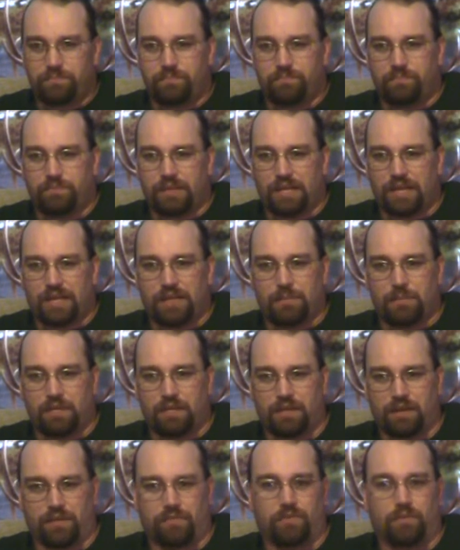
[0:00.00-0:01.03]
but kind of be
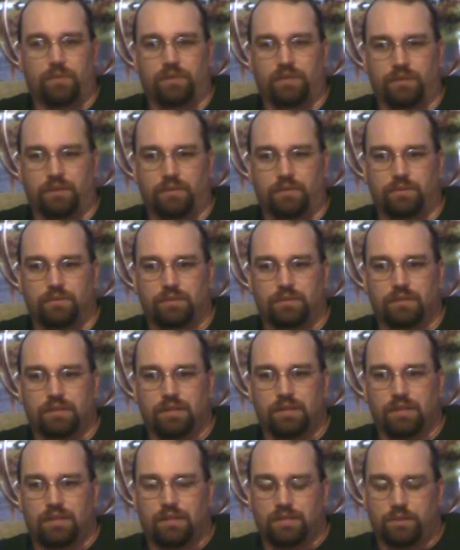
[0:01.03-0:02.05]
careful with those.
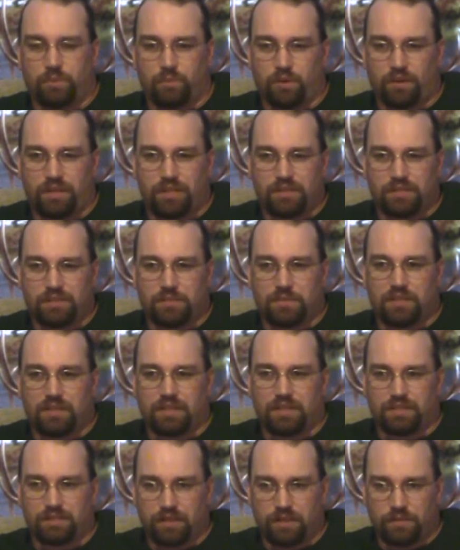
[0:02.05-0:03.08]
You want to get something
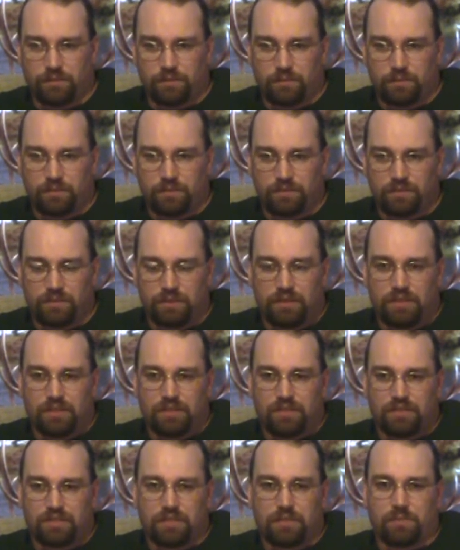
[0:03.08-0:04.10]
that's comfortable,
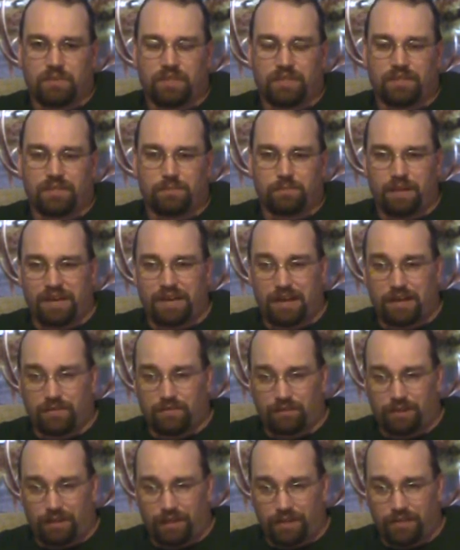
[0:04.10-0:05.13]
something that's made out
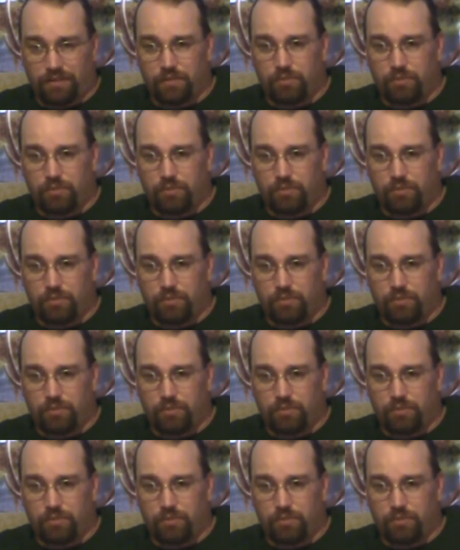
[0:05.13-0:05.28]
of leather